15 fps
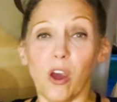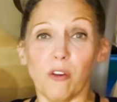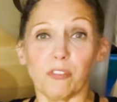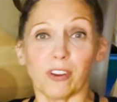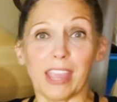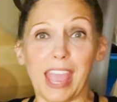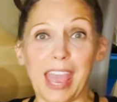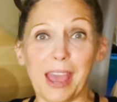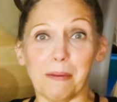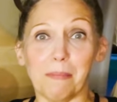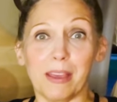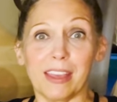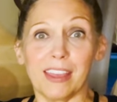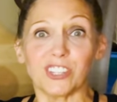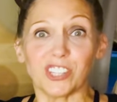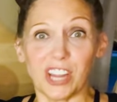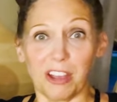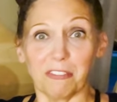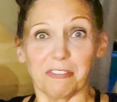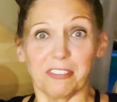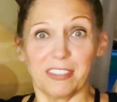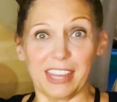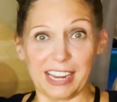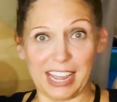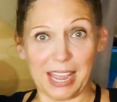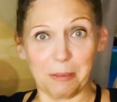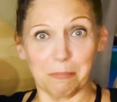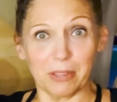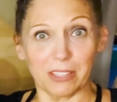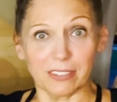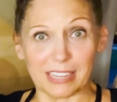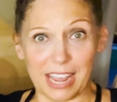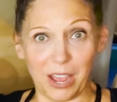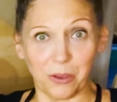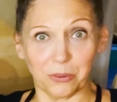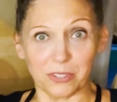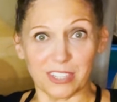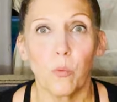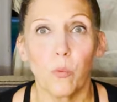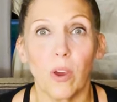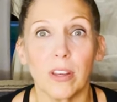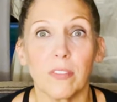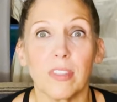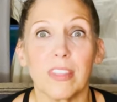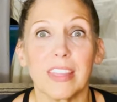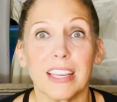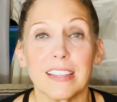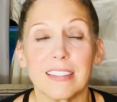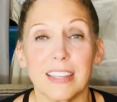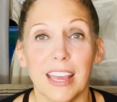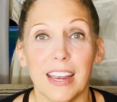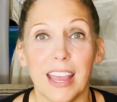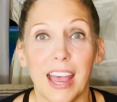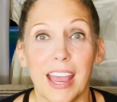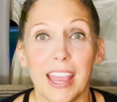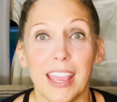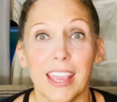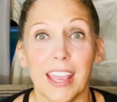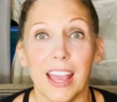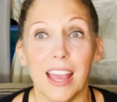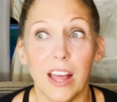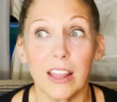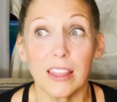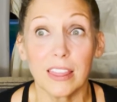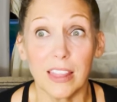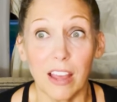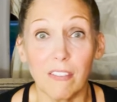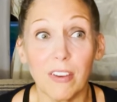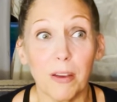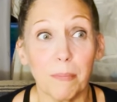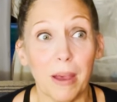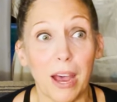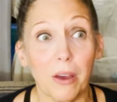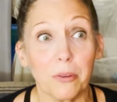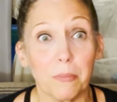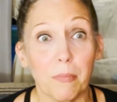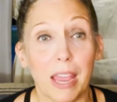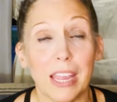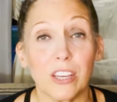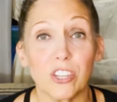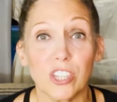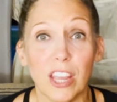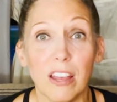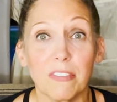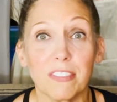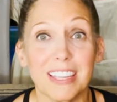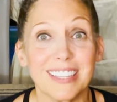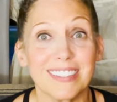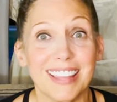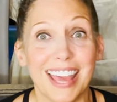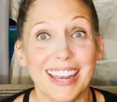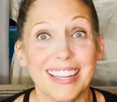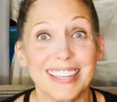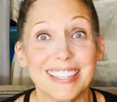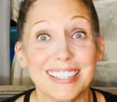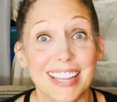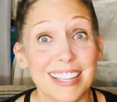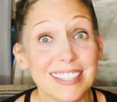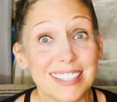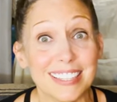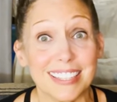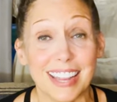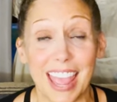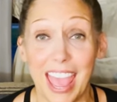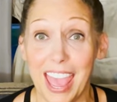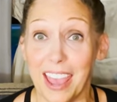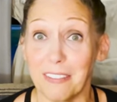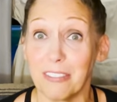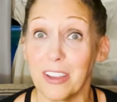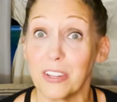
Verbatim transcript: over cab shelf that I built out. One of the things that I love about my shelf is that it doesn't have